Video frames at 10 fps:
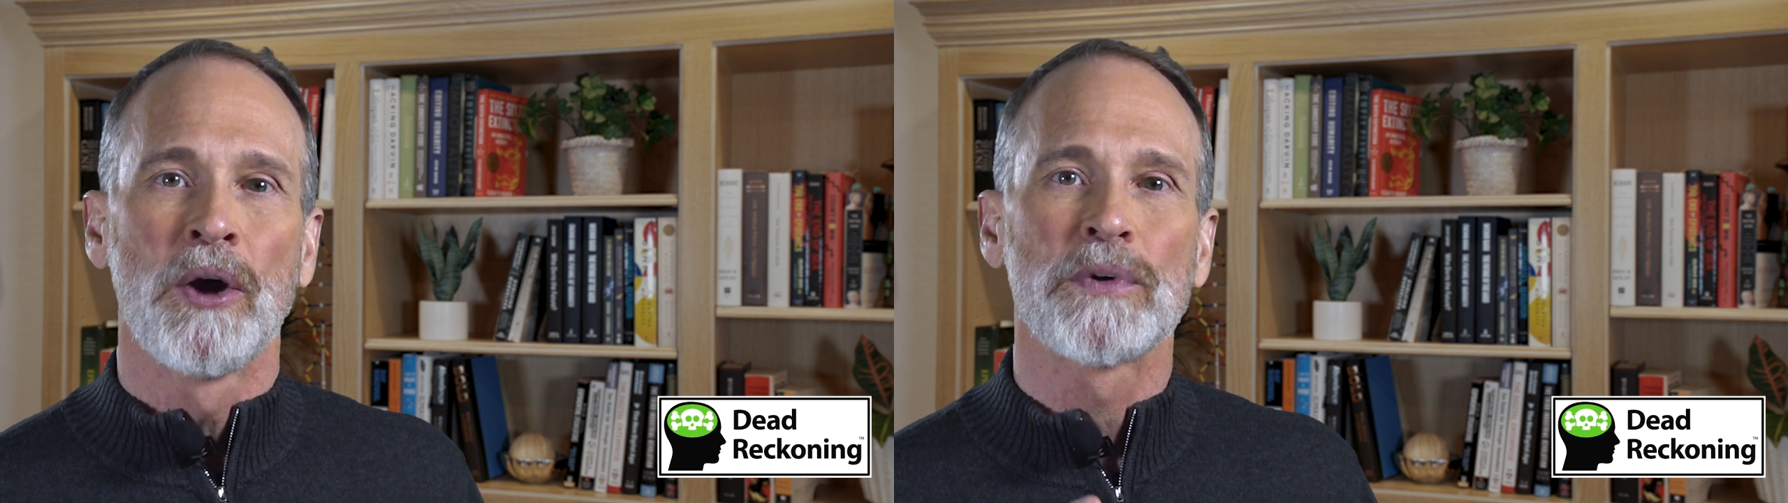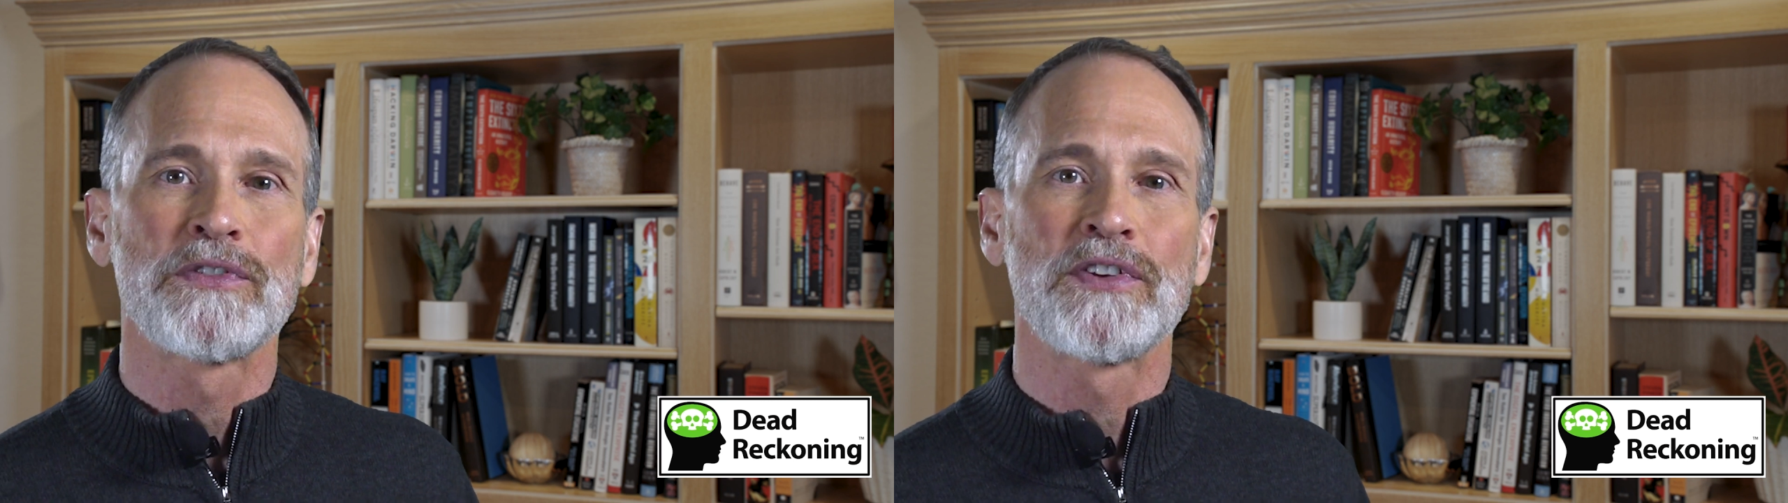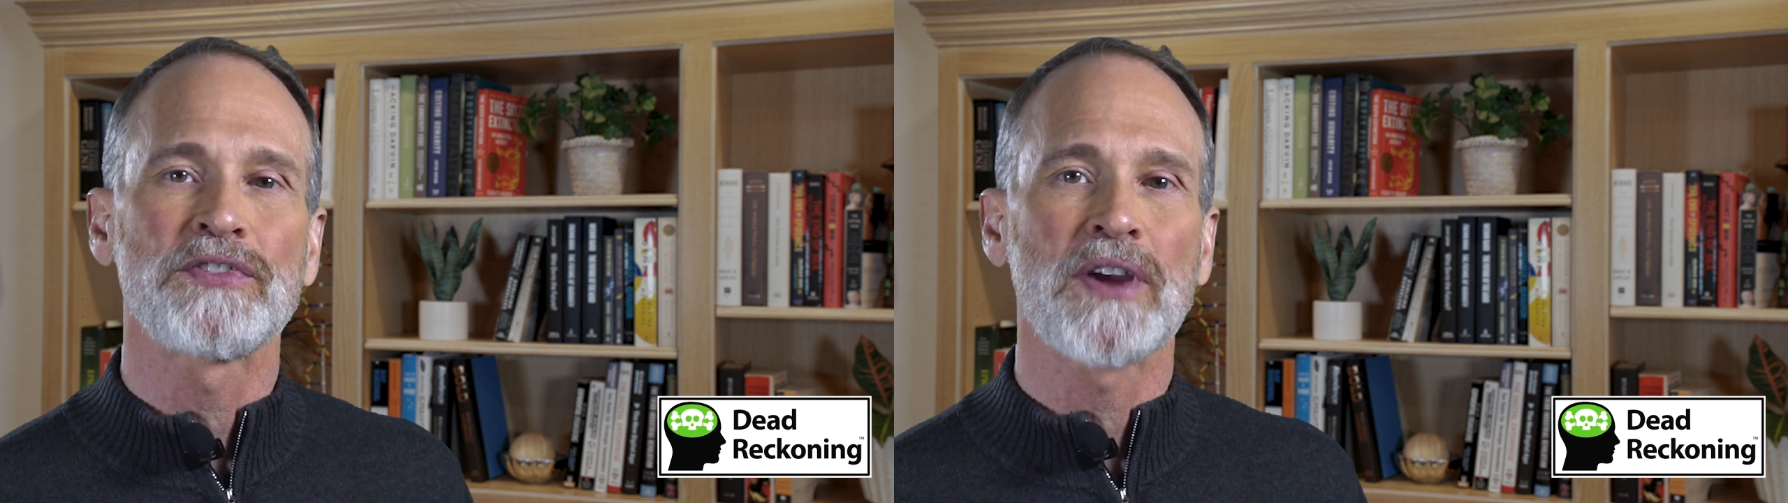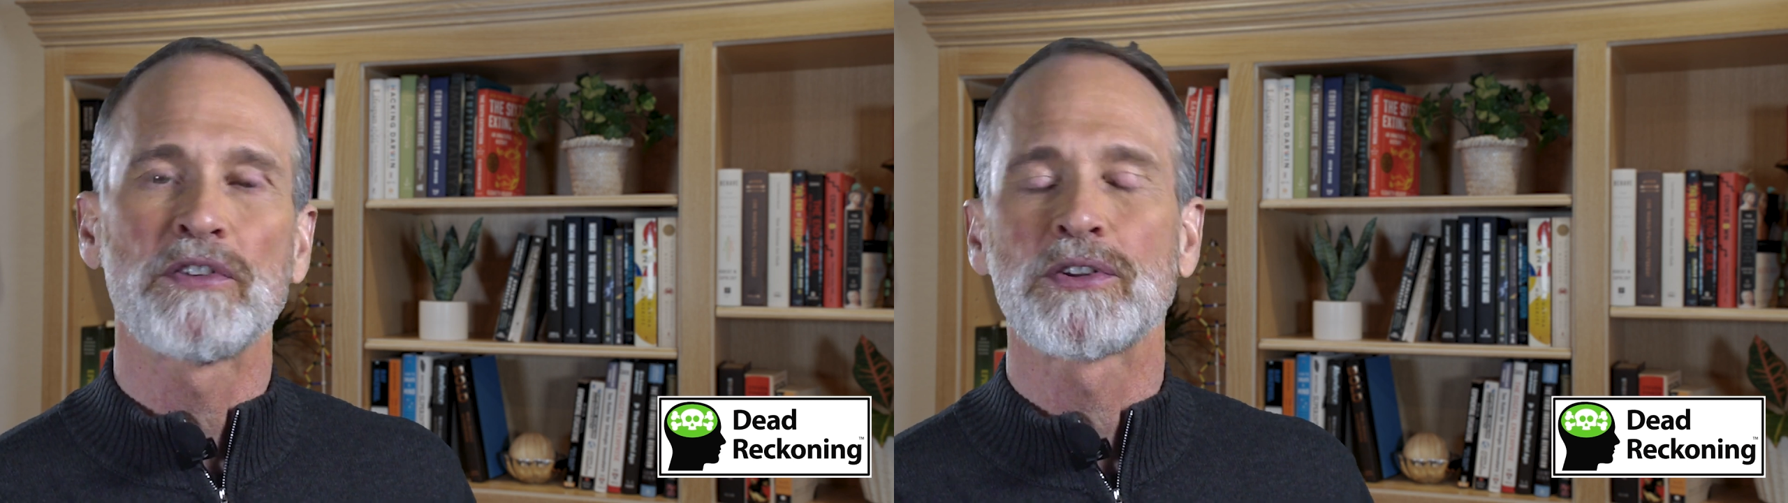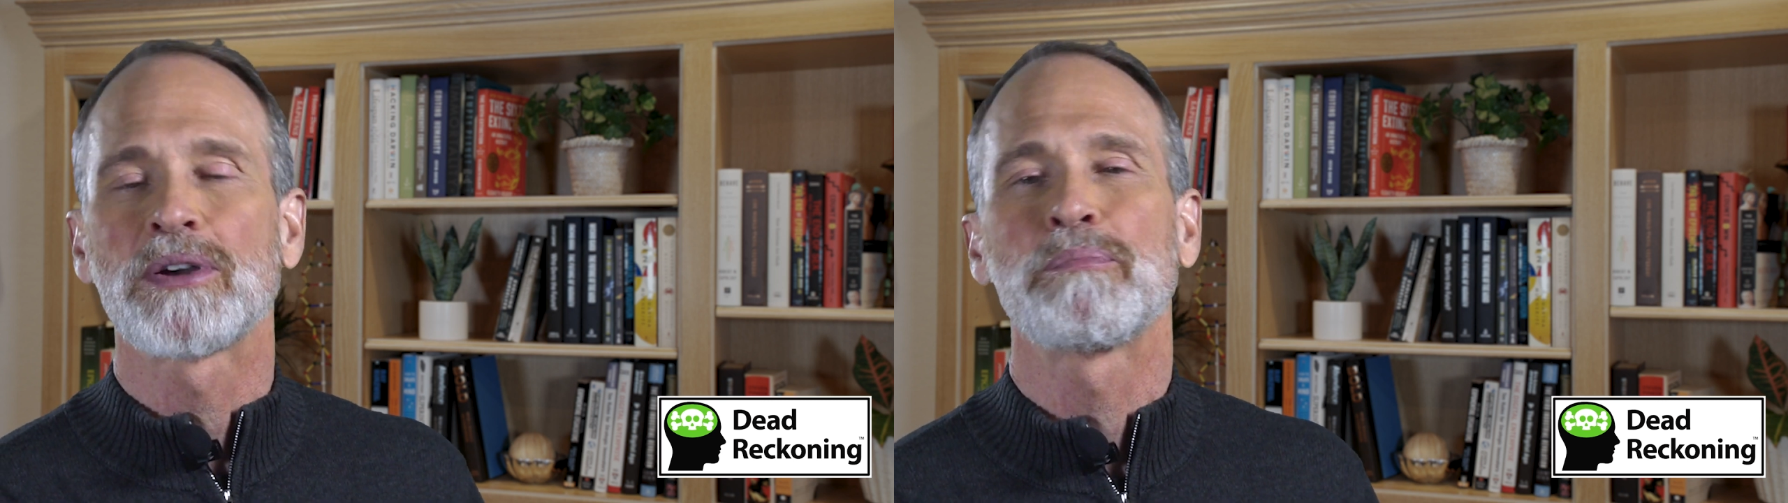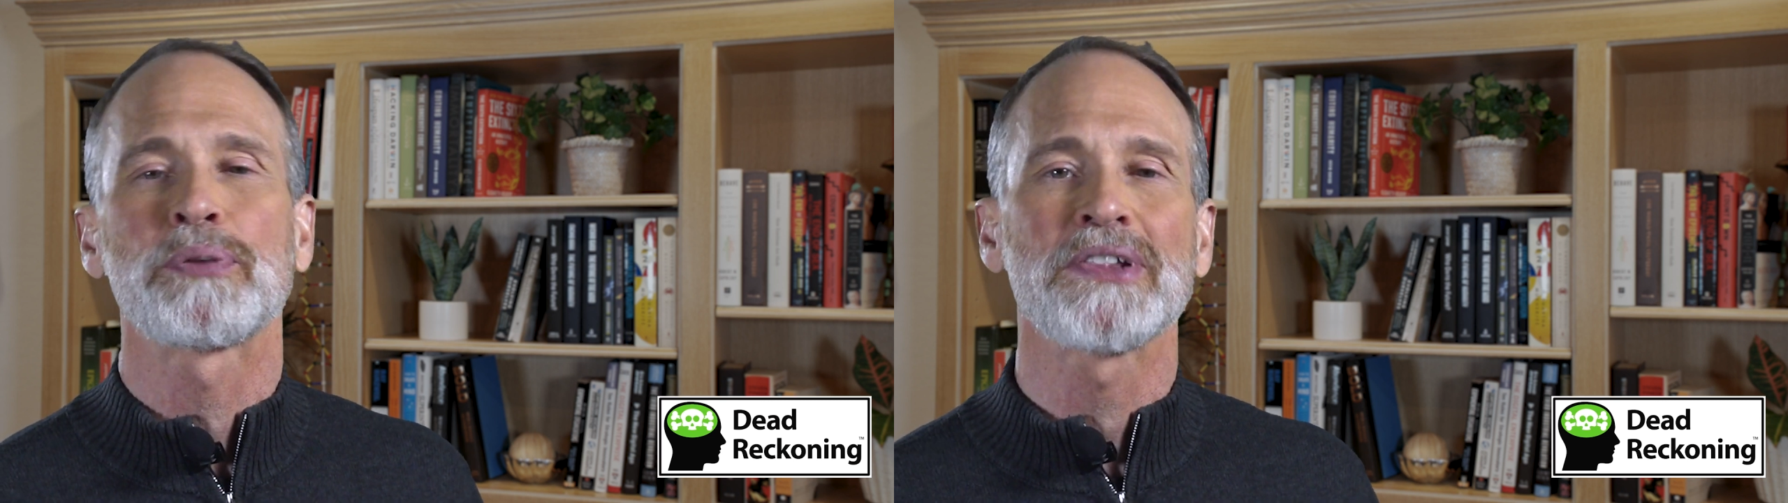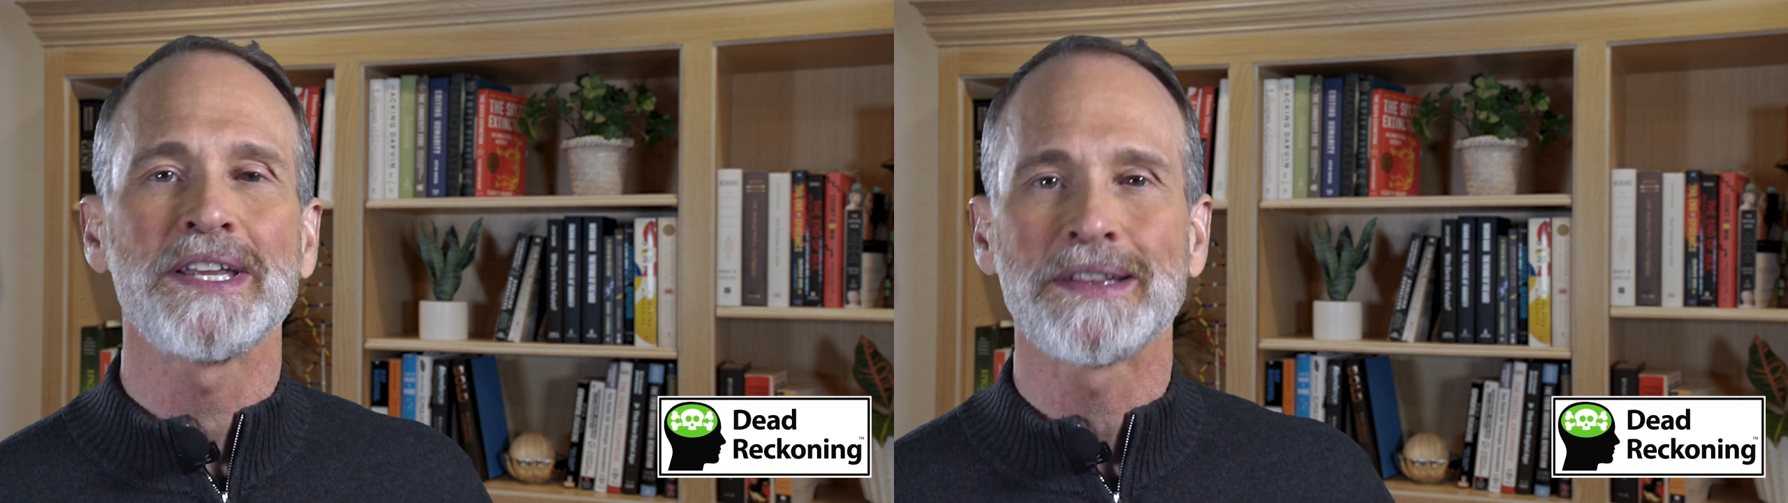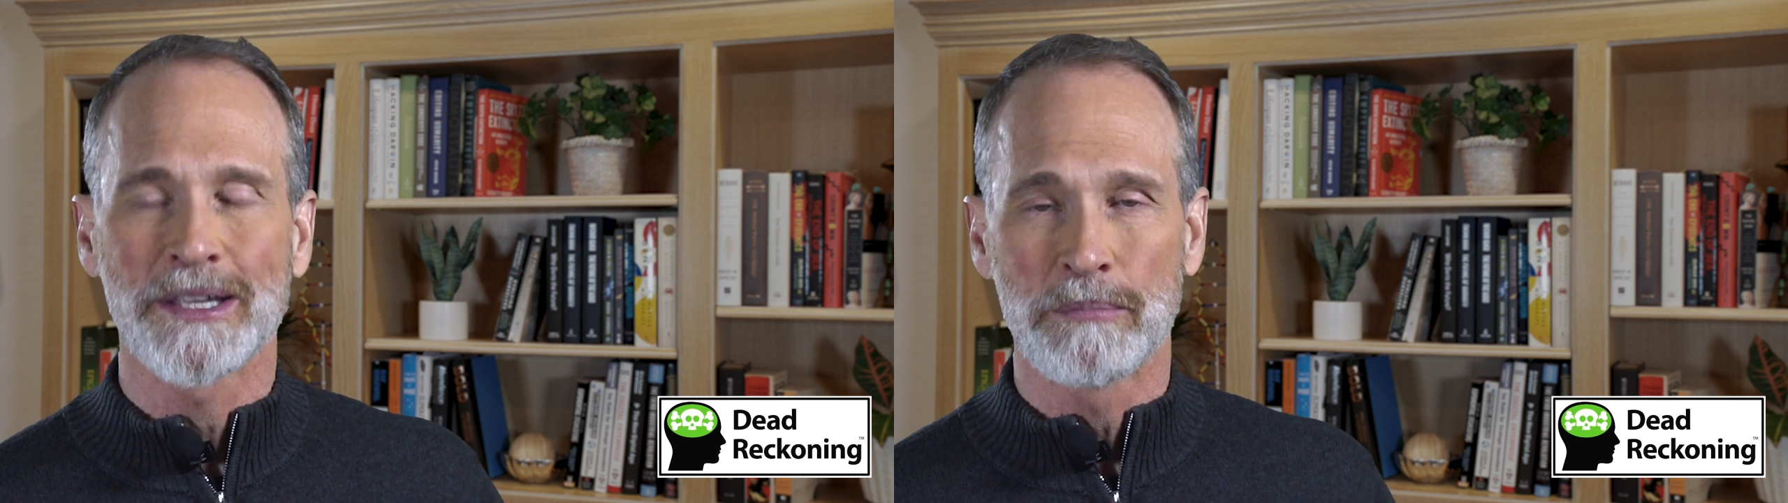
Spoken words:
was discovered completely